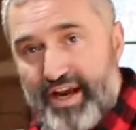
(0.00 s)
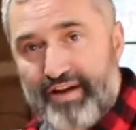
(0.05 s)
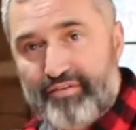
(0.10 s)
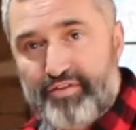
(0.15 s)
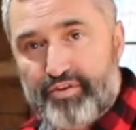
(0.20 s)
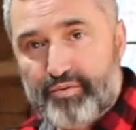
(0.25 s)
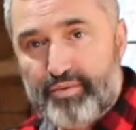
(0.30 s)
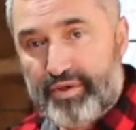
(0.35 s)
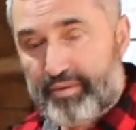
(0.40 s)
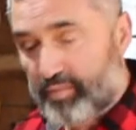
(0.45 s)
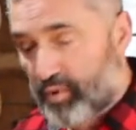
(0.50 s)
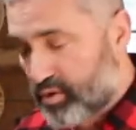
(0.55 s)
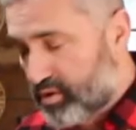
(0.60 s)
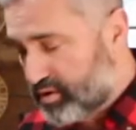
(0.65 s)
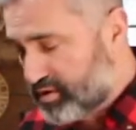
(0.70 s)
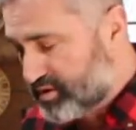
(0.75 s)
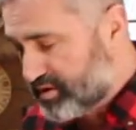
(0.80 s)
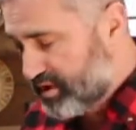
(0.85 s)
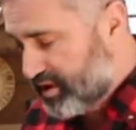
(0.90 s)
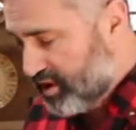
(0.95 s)
have 3
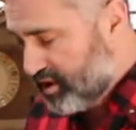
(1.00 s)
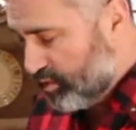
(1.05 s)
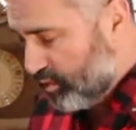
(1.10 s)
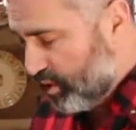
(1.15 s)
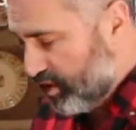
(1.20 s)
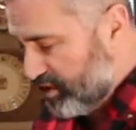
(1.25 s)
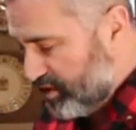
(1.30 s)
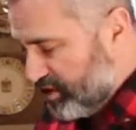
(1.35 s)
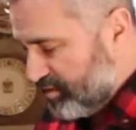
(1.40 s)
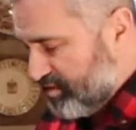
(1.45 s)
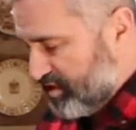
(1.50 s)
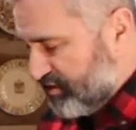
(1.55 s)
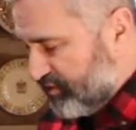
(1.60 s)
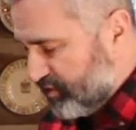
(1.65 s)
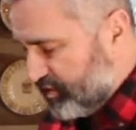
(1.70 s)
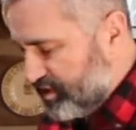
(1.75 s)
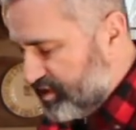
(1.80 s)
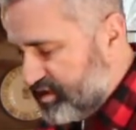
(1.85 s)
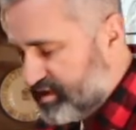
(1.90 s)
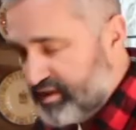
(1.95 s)
bowls. One of them is
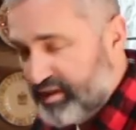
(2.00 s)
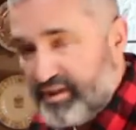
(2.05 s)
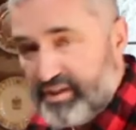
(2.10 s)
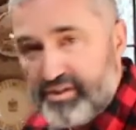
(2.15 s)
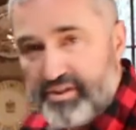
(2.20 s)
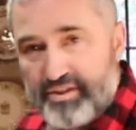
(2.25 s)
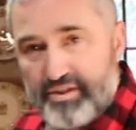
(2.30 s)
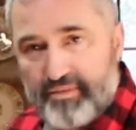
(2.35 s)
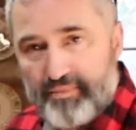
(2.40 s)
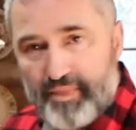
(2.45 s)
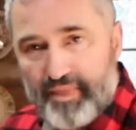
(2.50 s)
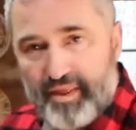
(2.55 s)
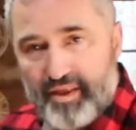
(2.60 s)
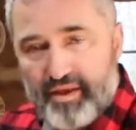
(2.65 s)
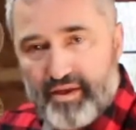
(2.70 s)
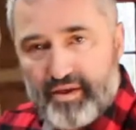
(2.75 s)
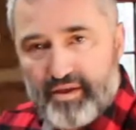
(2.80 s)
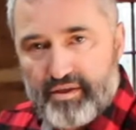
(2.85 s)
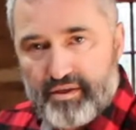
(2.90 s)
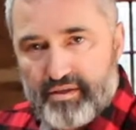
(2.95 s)
for the seeds.
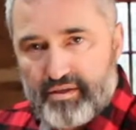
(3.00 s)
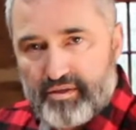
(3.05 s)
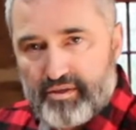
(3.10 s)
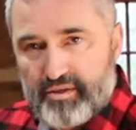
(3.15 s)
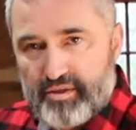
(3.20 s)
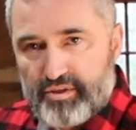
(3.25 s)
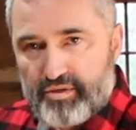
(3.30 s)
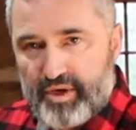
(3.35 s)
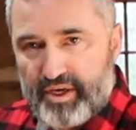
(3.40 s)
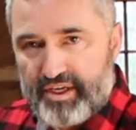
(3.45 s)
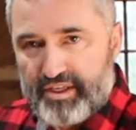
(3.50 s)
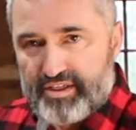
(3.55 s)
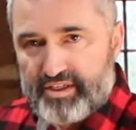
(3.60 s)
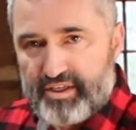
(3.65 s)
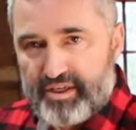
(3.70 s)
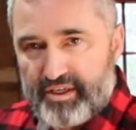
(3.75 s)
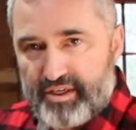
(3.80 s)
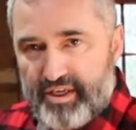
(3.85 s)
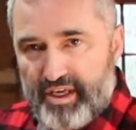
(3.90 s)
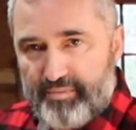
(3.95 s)
So I can
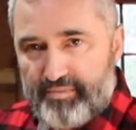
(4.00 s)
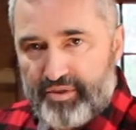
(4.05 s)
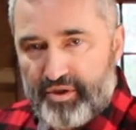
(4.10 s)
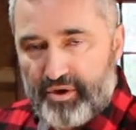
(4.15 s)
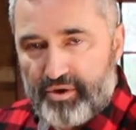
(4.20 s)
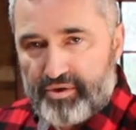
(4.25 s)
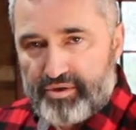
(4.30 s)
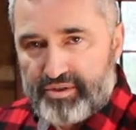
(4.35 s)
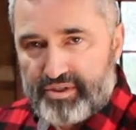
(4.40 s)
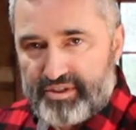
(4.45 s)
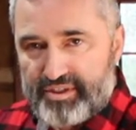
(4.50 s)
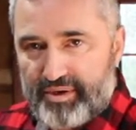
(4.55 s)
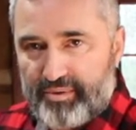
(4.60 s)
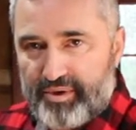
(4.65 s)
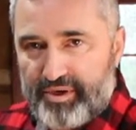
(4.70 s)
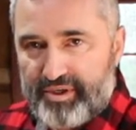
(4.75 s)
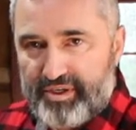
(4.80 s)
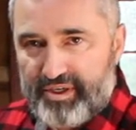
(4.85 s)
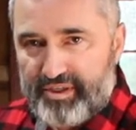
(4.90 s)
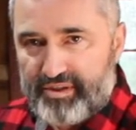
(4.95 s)
keep those because I
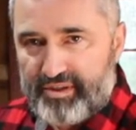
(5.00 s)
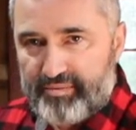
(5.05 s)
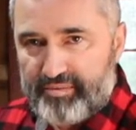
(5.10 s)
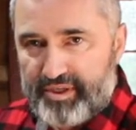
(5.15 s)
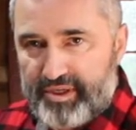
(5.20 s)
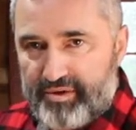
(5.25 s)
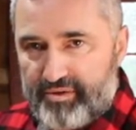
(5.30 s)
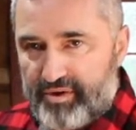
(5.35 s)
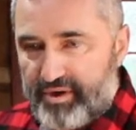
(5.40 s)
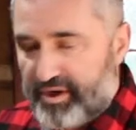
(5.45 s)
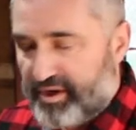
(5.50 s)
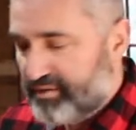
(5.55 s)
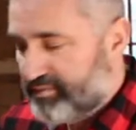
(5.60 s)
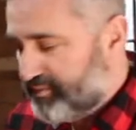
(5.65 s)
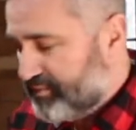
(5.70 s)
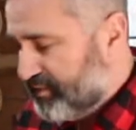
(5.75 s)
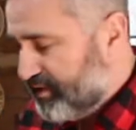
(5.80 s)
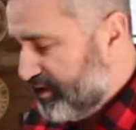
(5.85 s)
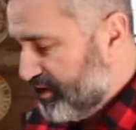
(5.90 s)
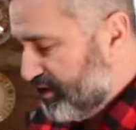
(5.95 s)
want to eat them later on.
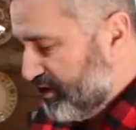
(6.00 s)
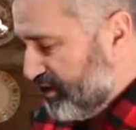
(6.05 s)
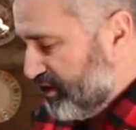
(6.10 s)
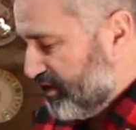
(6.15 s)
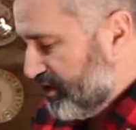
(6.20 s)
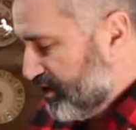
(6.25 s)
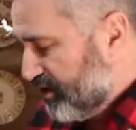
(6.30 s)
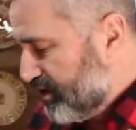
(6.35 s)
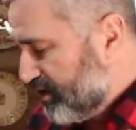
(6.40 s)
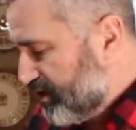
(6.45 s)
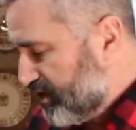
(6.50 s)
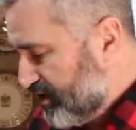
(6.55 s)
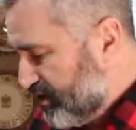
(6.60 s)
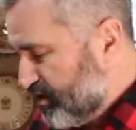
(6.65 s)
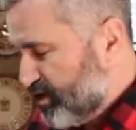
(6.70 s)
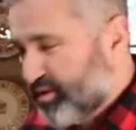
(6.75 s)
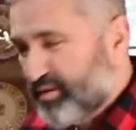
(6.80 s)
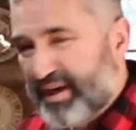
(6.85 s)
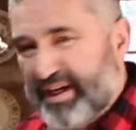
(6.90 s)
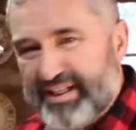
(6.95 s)

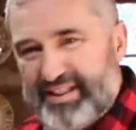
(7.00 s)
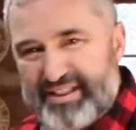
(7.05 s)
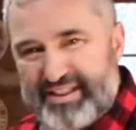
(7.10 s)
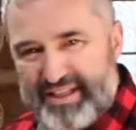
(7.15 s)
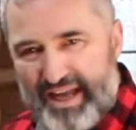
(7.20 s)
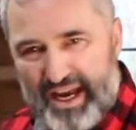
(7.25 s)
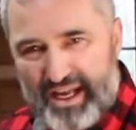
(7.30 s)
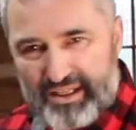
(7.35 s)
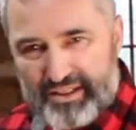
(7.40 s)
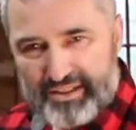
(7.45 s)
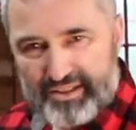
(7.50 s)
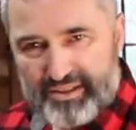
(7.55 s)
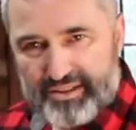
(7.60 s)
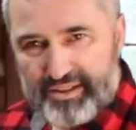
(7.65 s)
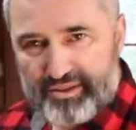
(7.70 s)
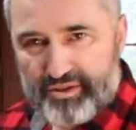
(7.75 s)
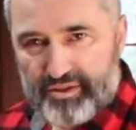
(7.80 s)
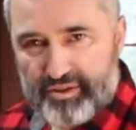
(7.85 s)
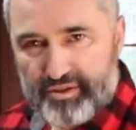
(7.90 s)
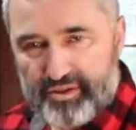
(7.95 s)
They're great in salads,
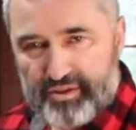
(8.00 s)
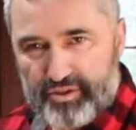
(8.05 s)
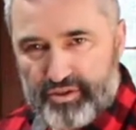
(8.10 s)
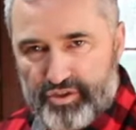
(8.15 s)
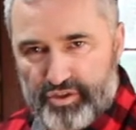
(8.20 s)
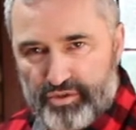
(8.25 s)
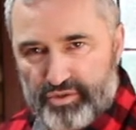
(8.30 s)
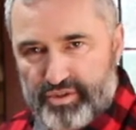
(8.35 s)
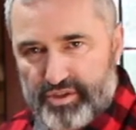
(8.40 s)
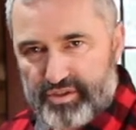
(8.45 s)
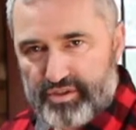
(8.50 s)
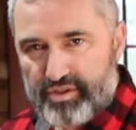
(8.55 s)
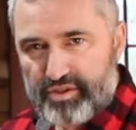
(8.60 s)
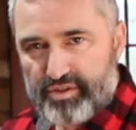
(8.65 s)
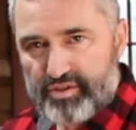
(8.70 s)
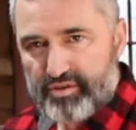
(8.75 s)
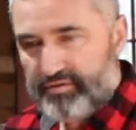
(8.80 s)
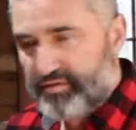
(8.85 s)
and the juice is also